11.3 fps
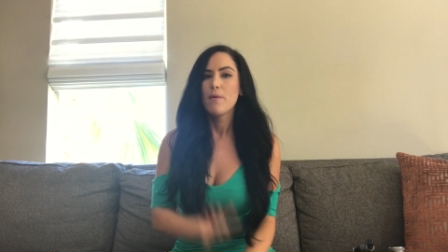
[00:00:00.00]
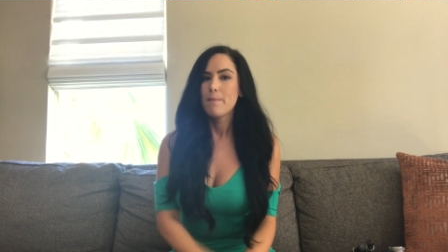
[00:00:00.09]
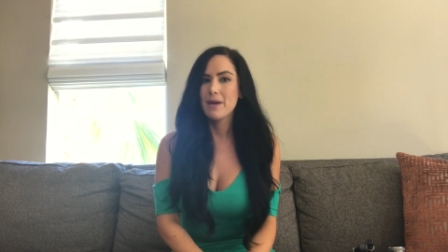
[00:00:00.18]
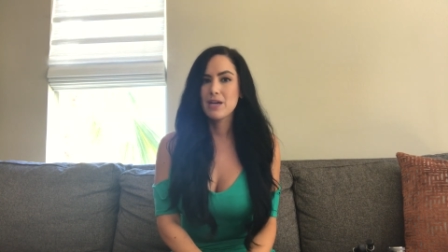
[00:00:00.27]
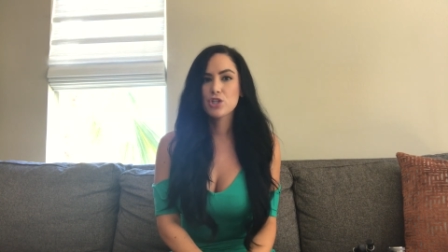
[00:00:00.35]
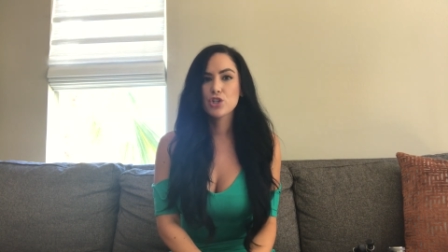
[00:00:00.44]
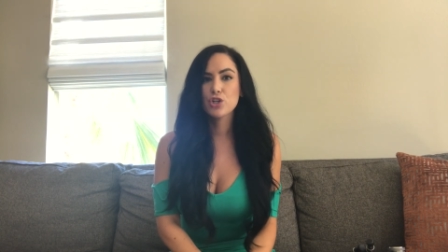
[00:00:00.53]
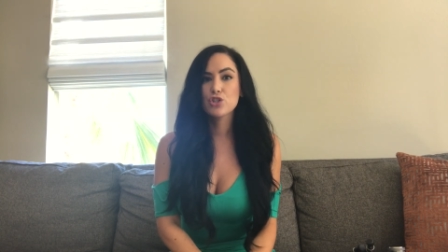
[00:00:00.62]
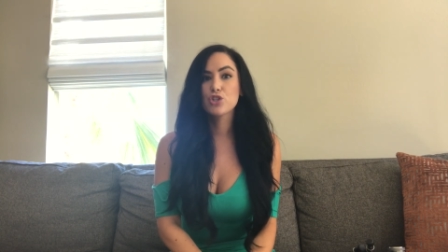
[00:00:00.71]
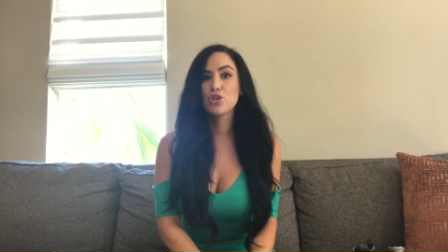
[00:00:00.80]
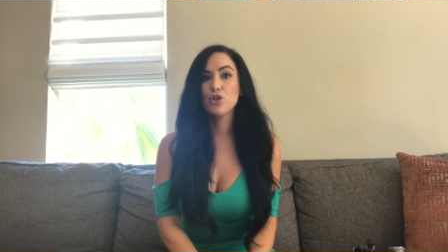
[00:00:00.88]
make sure
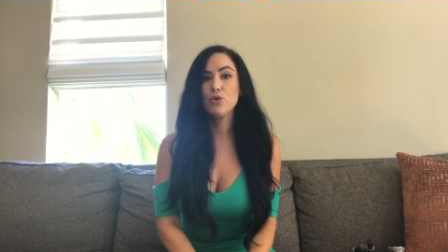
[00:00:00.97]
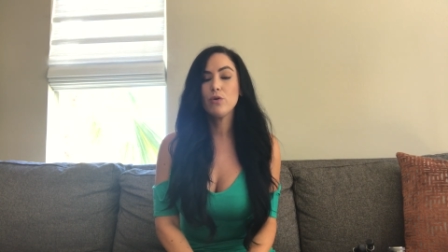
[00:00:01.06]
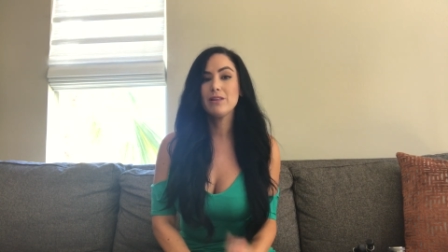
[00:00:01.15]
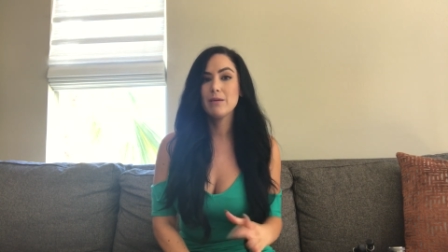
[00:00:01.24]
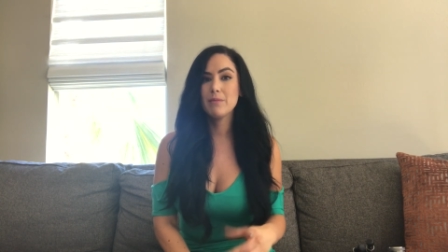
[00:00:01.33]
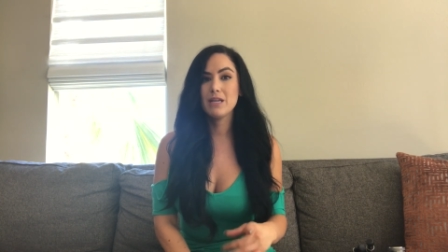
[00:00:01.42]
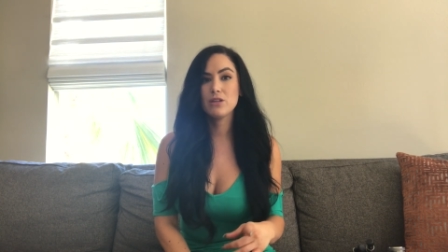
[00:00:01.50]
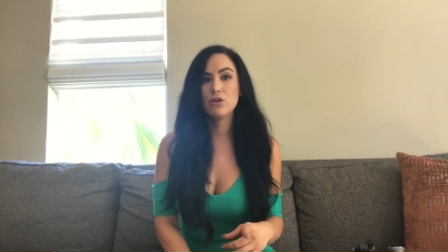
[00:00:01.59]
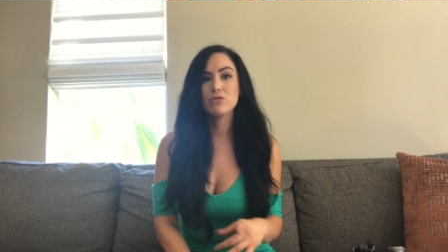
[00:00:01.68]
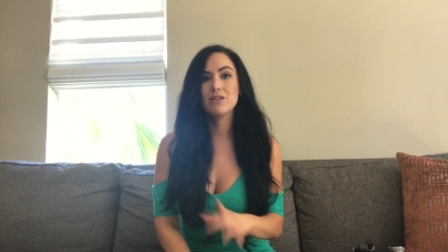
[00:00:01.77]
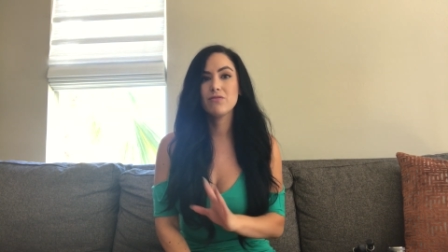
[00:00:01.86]
to eliminate
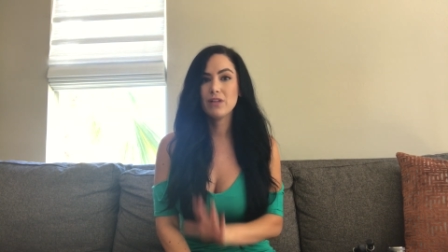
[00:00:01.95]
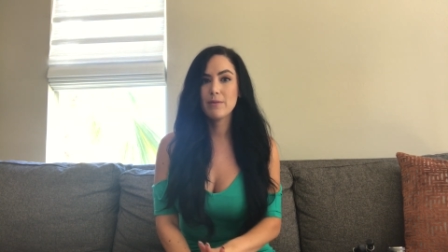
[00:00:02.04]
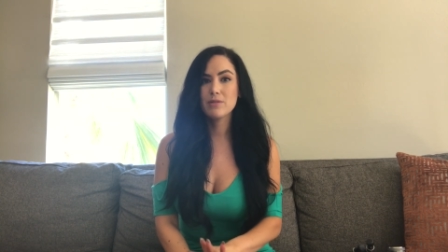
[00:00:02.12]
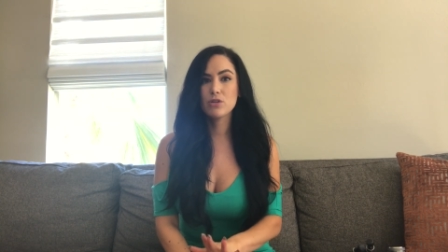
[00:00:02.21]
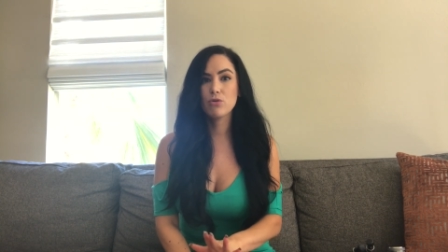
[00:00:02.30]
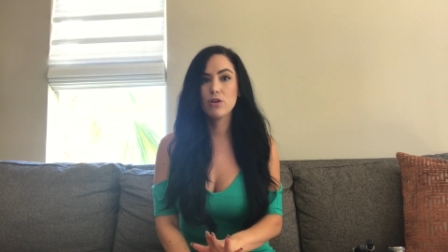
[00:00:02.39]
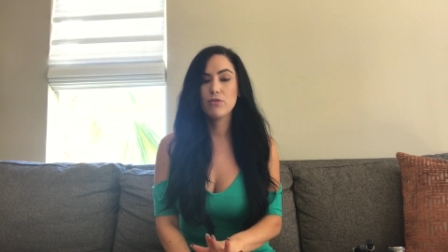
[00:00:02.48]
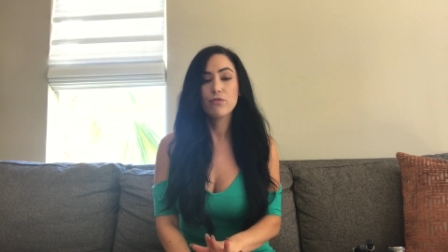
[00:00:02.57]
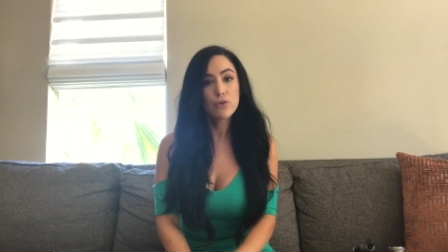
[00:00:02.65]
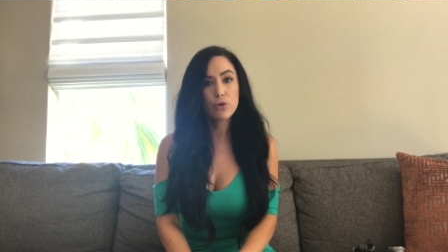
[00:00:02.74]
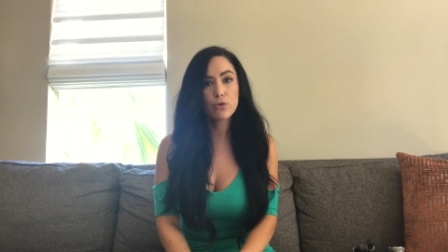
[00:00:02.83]
those inflammatory
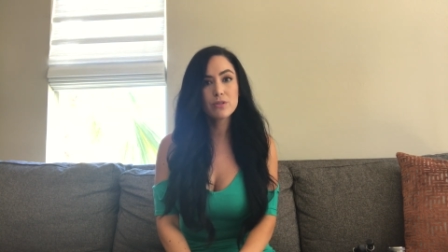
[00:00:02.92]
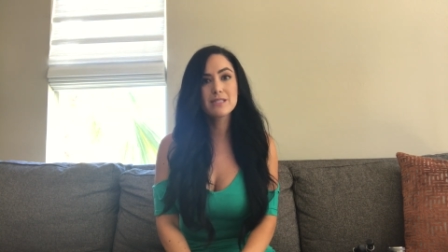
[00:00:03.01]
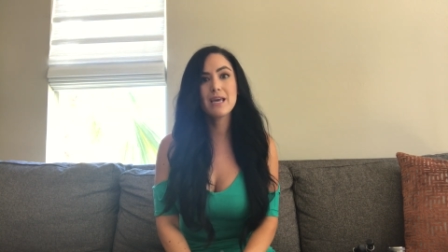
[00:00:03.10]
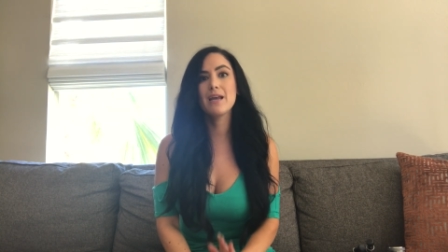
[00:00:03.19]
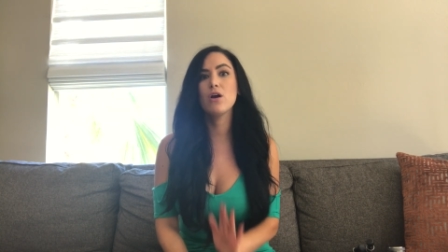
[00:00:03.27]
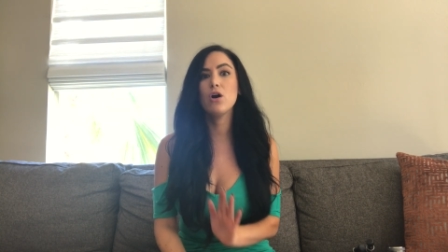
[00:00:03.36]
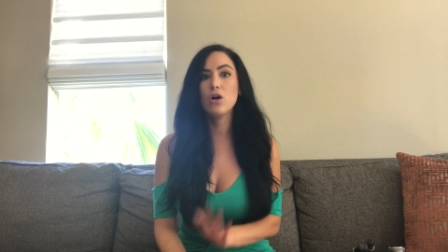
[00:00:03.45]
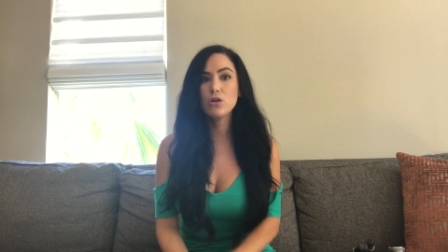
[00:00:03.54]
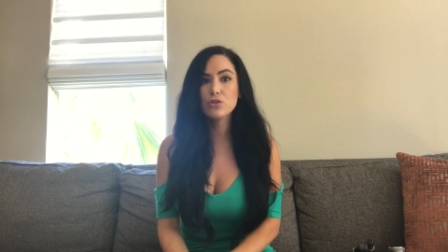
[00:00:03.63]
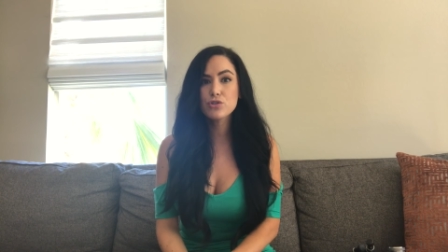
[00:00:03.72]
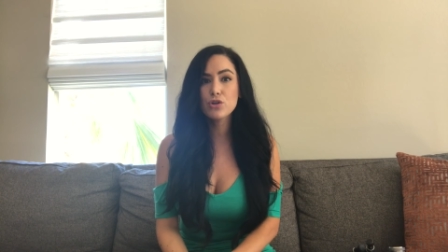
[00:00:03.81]
foods and
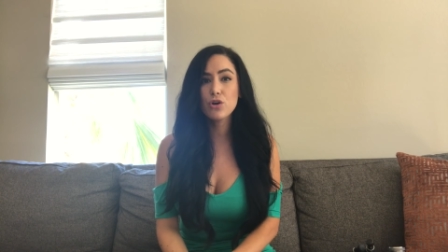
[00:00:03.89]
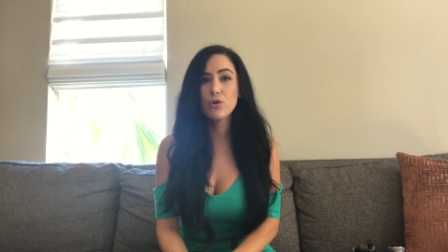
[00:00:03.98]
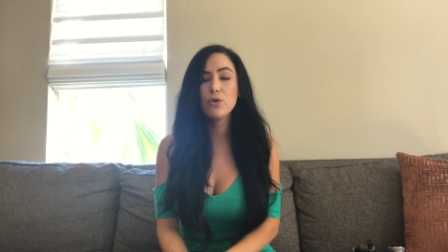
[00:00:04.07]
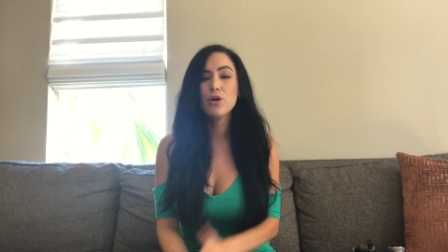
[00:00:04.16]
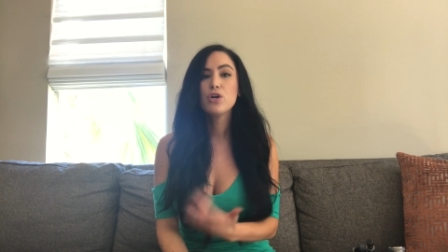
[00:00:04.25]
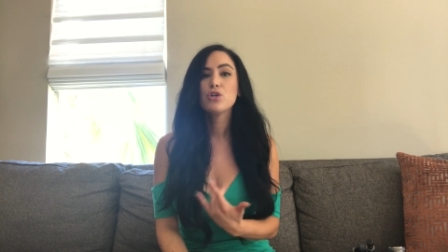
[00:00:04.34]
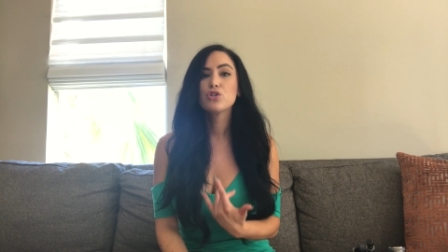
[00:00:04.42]
also